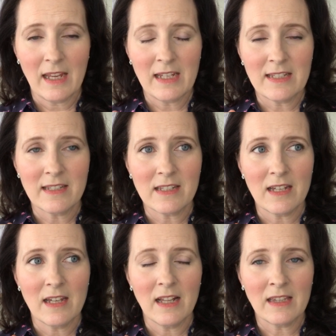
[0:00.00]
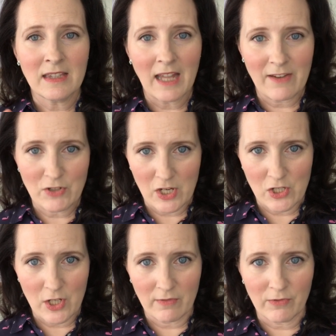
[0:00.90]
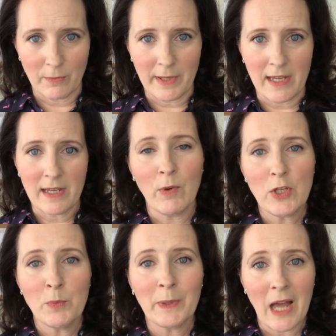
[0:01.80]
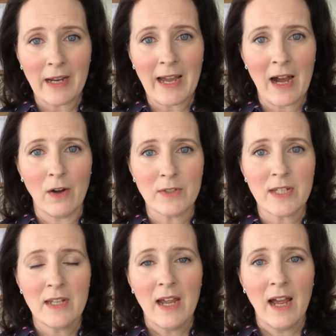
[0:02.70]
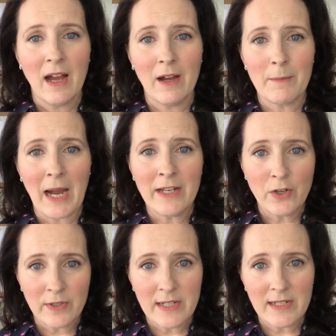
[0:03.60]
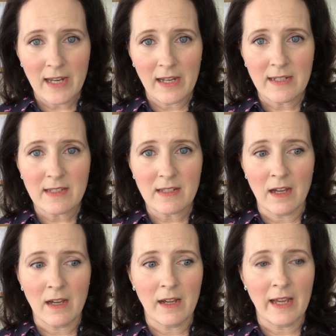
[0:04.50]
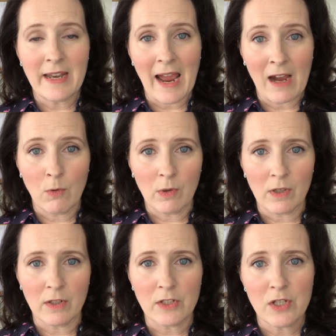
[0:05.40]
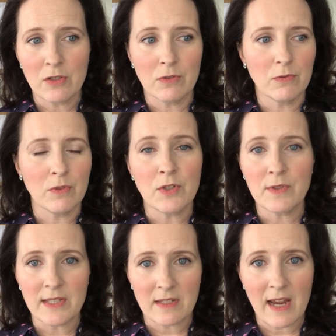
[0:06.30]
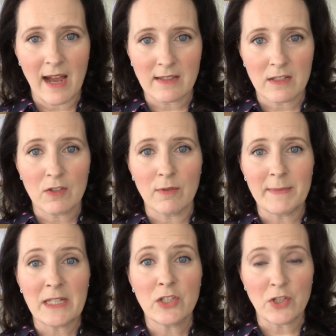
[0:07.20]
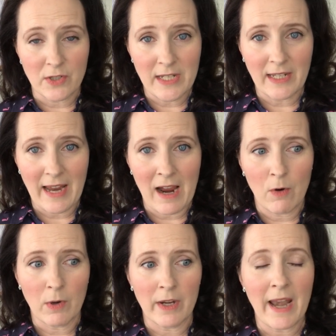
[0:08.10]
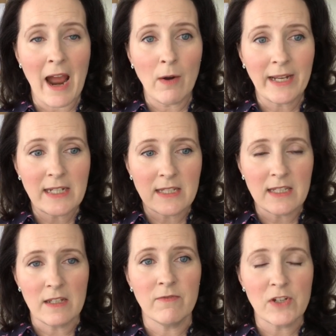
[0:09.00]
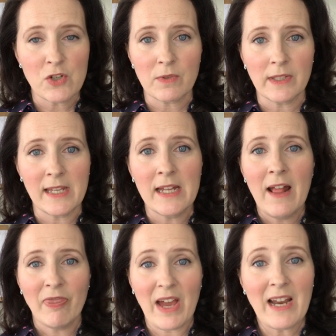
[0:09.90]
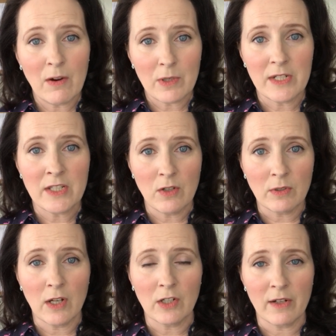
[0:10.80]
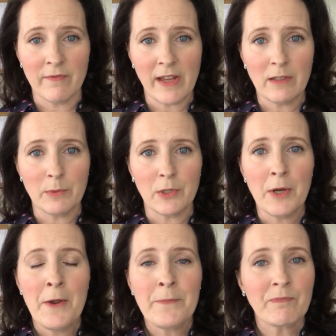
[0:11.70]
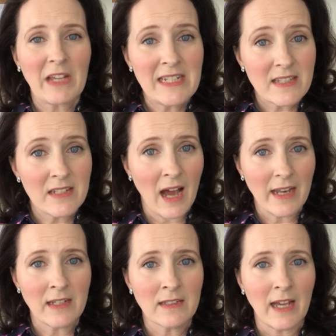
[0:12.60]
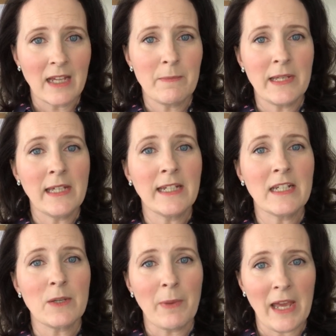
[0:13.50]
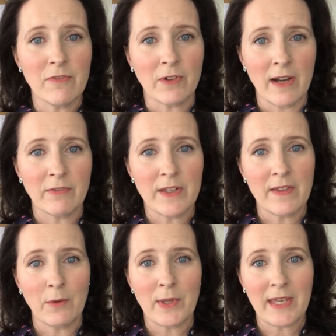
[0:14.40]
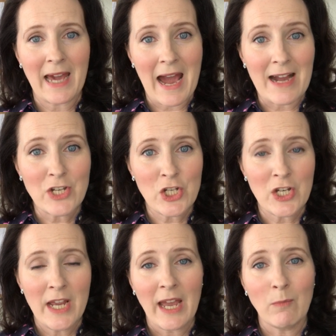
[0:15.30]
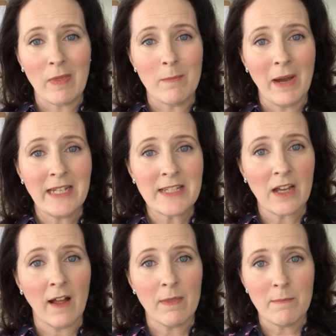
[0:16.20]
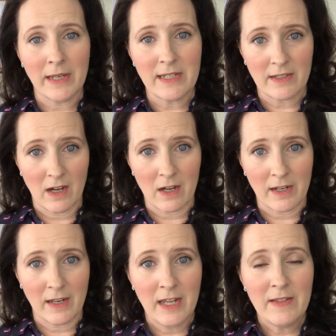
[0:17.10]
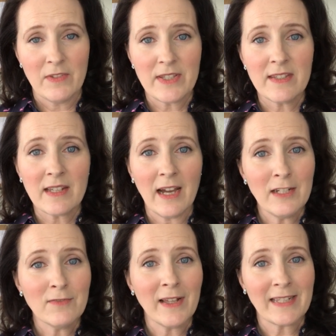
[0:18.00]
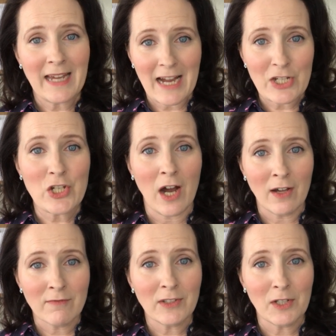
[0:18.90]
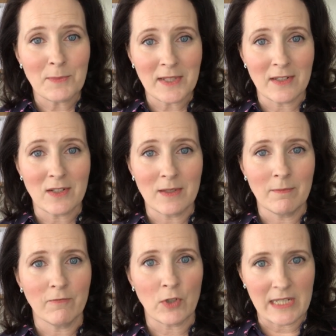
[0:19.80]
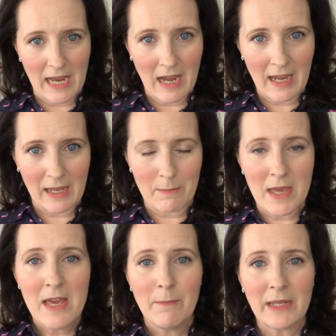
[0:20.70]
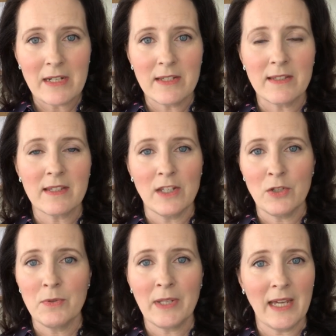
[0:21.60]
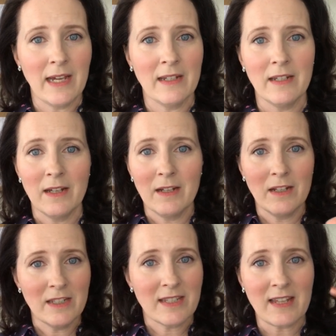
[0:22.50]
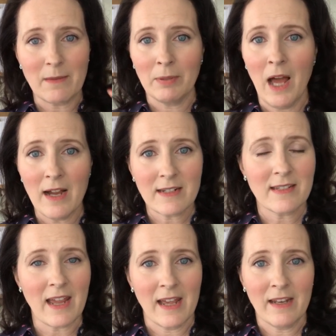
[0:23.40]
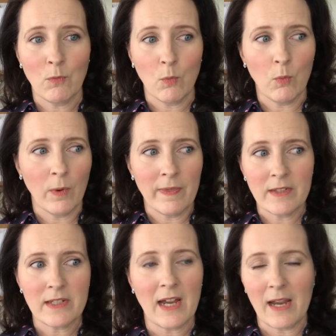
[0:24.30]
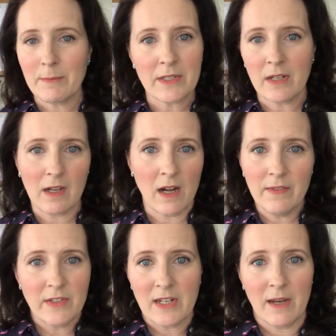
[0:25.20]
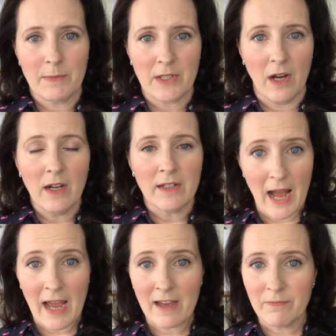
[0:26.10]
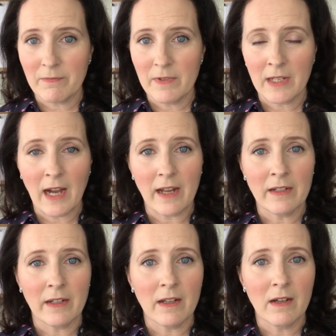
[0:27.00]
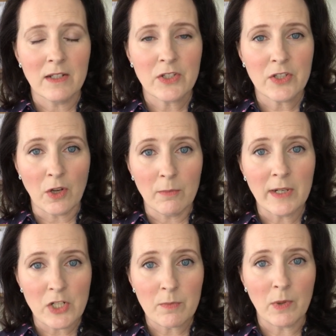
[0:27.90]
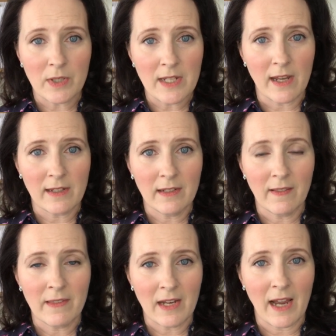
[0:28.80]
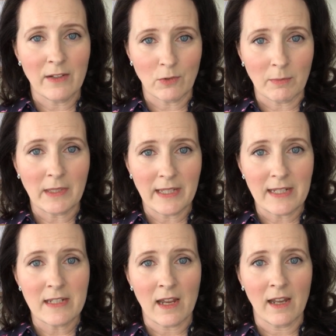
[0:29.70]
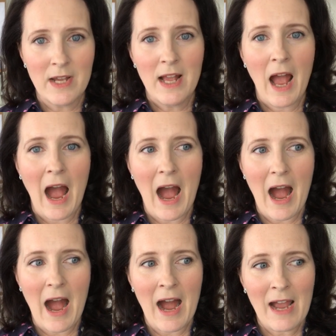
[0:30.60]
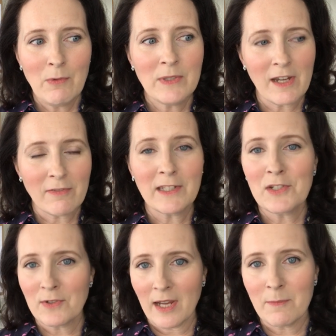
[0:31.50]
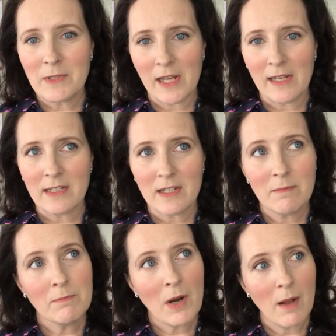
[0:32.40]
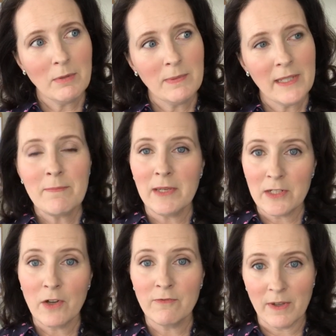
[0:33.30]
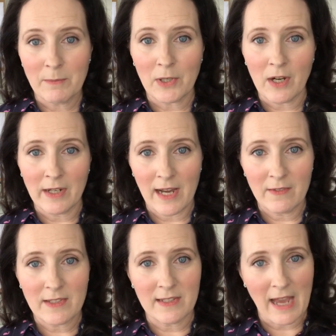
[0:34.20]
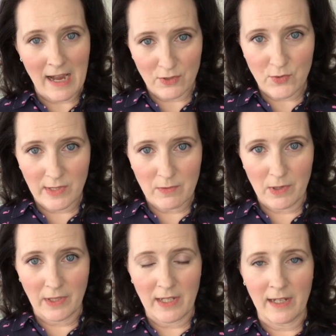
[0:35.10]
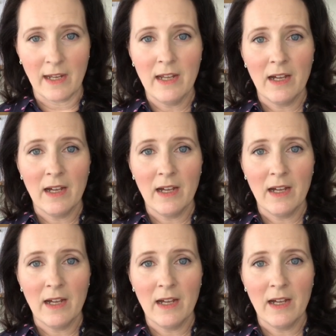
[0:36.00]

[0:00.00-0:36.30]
is life-changing for me. When you block out, I know that it takes an hour to do this task, so I'm inserting an hour. Now I can see visually that hour is no longer available. It's not unlike beginning to pay for everything with cash, and when the money's gone, the money's gone. This is kind of like cash envelope system for time, because you can set blocks, and when the time's gone, the time's gone. I have gotten so much more done than I normally get done. I will definitely do an update probably mid-November on how this is actually working,